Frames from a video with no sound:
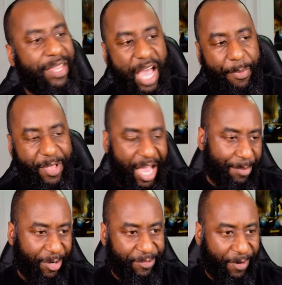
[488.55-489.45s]

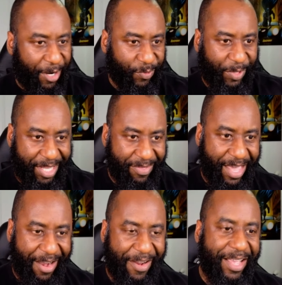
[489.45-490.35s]
Oppenheimer, as far as what he did
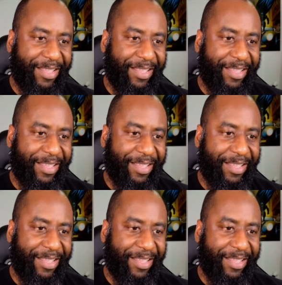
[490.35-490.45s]
there,